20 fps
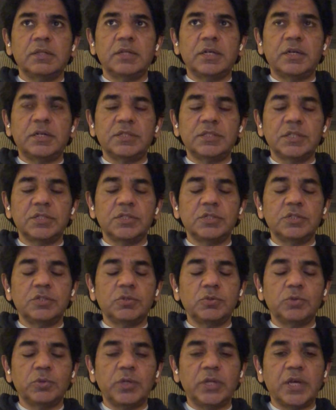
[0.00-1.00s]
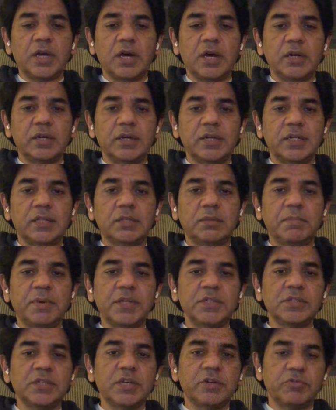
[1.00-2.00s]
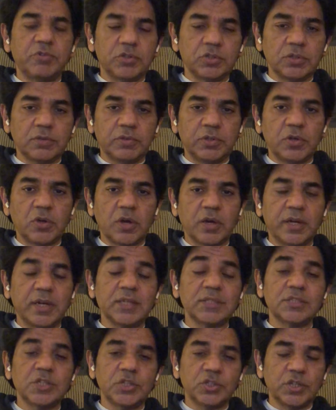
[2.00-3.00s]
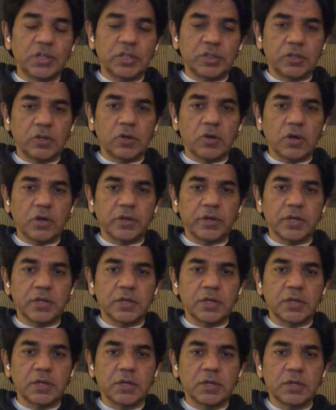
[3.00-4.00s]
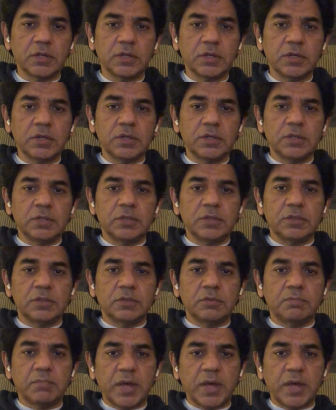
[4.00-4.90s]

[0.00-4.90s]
decisions usually are in the best interest of the organization in the long run.